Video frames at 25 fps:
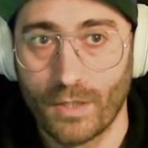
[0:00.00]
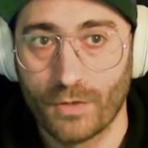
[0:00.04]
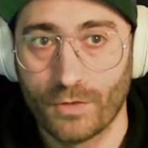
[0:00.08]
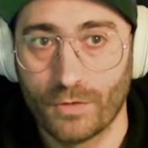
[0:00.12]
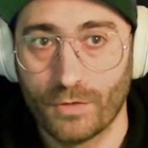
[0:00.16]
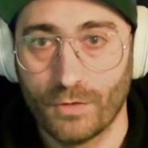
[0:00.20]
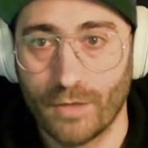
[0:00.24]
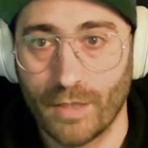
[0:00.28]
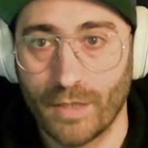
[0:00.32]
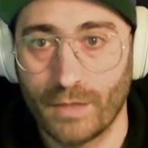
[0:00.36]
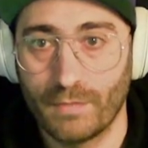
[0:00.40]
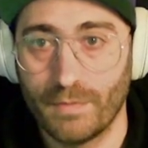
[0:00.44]

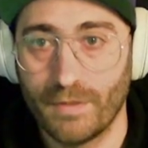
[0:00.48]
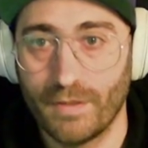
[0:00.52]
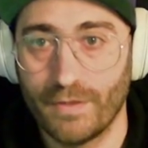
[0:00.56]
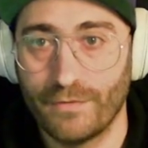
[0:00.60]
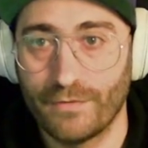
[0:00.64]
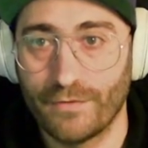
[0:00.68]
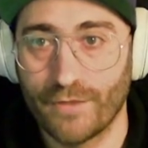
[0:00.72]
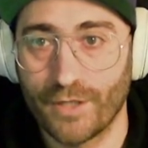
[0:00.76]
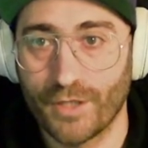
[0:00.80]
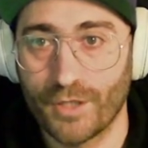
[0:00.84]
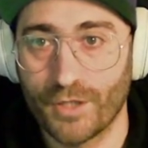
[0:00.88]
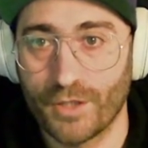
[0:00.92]
So let me
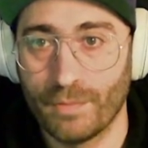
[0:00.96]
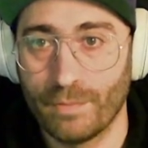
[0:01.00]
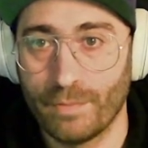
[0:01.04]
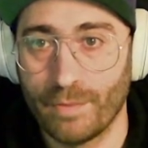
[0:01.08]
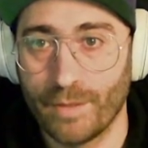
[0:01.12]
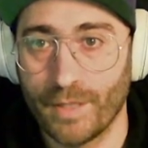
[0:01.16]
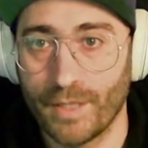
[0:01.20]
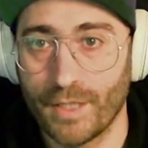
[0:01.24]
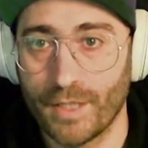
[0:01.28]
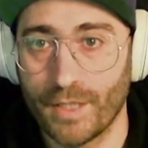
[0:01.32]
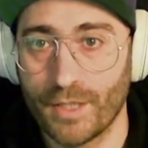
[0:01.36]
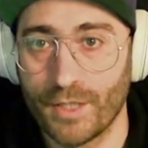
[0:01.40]
refresh the
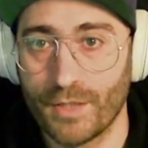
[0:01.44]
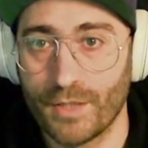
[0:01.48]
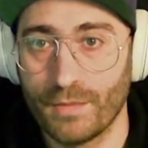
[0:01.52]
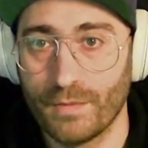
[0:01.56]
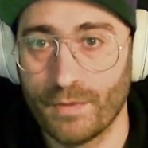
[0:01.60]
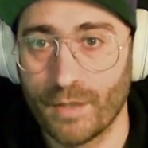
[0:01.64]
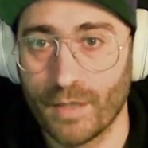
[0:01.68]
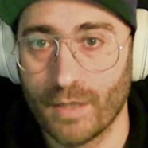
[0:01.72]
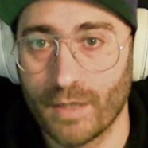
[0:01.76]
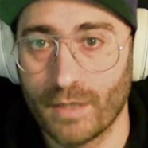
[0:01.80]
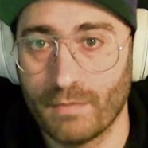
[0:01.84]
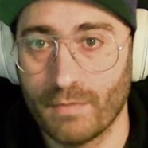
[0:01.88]
page.
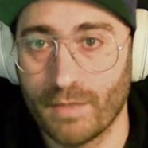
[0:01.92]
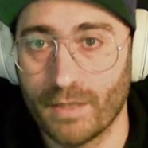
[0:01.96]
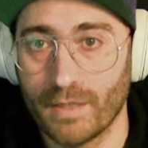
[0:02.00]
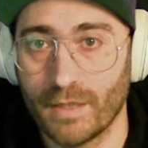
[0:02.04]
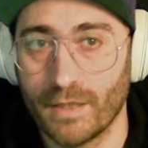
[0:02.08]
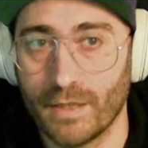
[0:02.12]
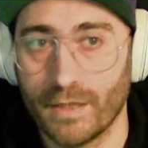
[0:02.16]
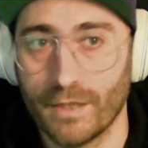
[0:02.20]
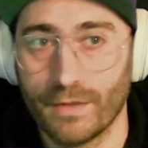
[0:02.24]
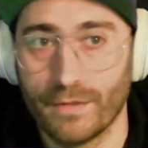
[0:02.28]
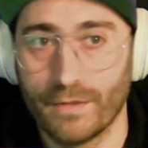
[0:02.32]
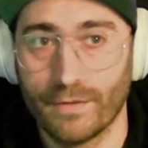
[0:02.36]
Let me
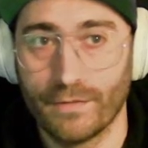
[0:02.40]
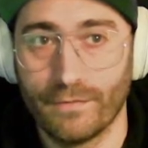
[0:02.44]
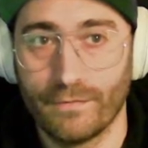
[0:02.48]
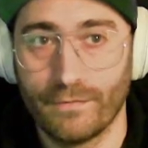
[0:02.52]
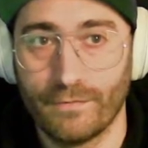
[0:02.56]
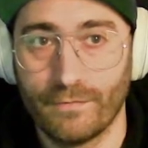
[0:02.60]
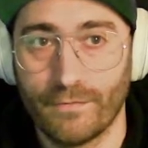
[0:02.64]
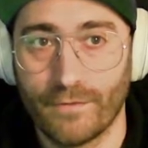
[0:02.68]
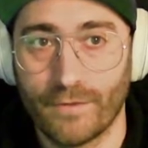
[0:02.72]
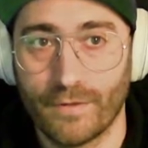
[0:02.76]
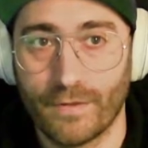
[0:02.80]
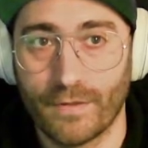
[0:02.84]
clear
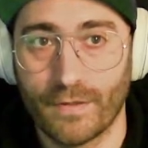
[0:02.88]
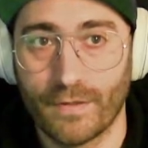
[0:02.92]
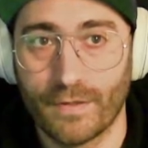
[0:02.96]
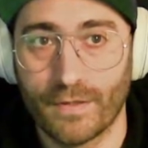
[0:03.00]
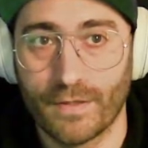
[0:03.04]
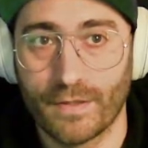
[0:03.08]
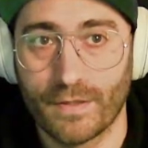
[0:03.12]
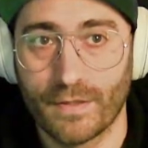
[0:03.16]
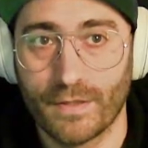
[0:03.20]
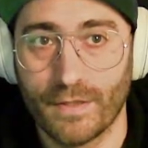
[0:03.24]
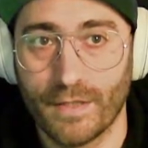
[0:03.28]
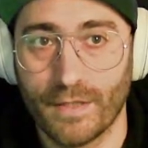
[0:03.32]
first
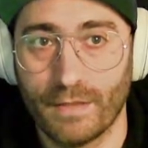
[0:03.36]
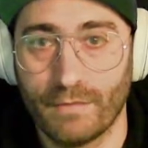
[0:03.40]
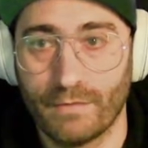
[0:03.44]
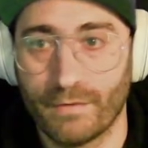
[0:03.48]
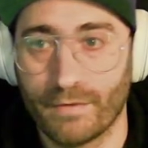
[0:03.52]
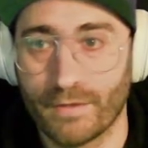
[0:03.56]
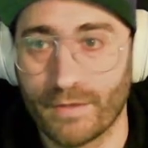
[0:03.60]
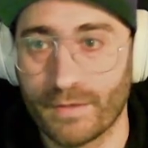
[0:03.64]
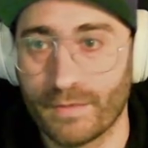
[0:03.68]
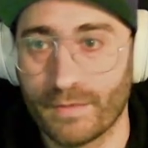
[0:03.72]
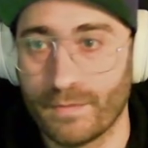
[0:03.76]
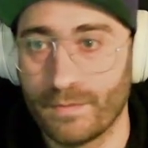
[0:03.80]
the
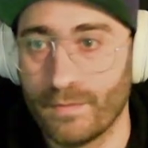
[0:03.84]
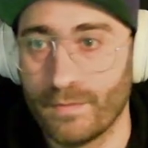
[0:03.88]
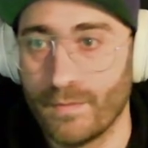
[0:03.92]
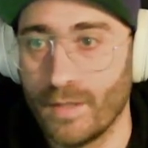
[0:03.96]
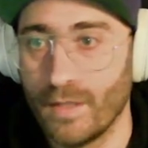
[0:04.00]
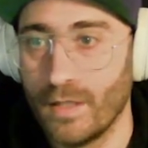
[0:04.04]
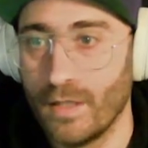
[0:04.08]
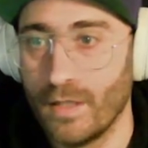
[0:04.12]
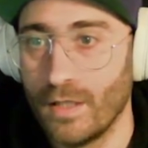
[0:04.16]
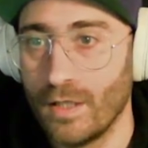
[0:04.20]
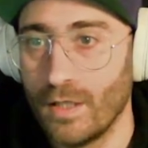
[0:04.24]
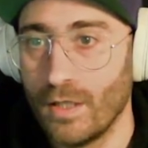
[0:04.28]
errors.
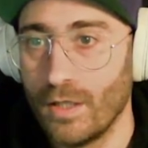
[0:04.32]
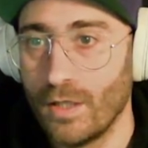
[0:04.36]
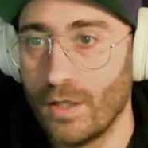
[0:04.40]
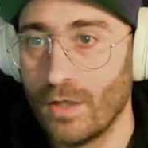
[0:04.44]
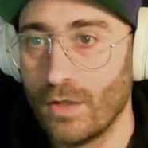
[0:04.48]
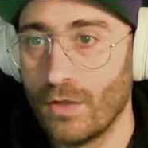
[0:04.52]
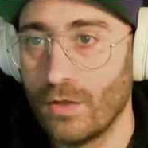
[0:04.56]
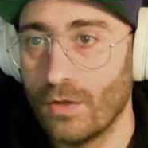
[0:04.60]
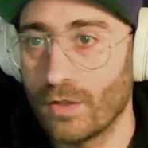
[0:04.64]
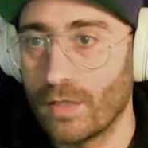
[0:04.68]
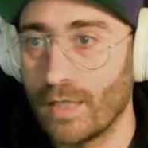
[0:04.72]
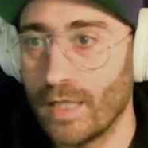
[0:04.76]

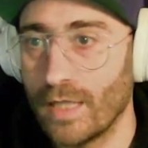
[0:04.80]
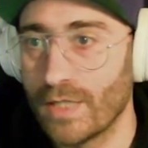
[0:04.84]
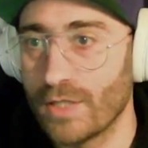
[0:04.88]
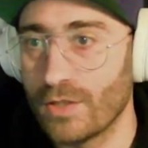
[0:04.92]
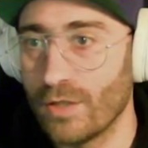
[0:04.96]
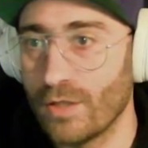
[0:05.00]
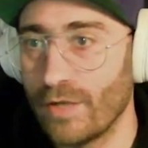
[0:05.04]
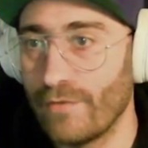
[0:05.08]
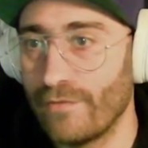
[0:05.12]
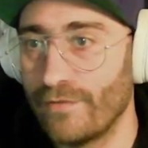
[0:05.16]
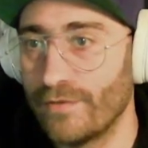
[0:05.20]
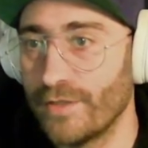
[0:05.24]
Okay, so
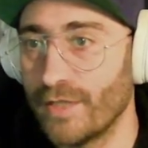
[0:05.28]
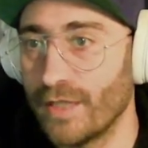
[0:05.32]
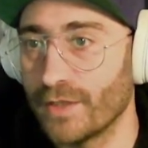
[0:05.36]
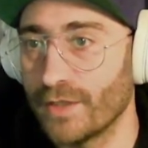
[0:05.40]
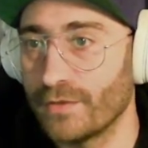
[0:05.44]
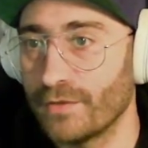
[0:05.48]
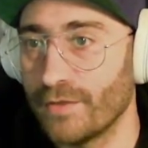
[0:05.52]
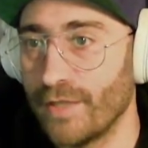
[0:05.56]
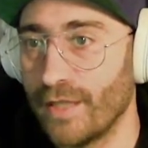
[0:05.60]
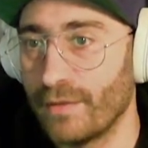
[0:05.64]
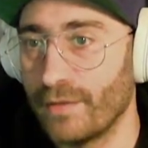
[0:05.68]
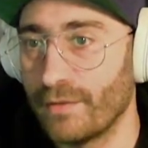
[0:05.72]
I have
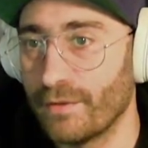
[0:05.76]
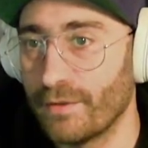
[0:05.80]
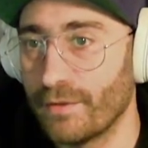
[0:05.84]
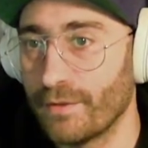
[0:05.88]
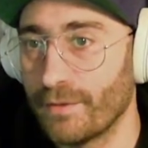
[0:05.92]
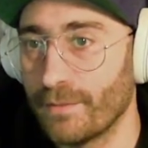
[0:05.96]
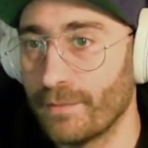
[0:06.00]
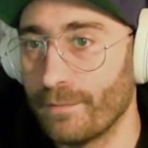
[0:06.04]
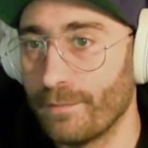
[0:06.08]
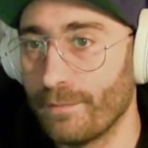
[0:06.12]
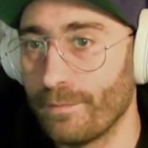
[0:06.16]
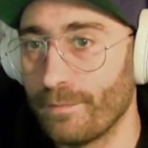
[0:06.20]
another error.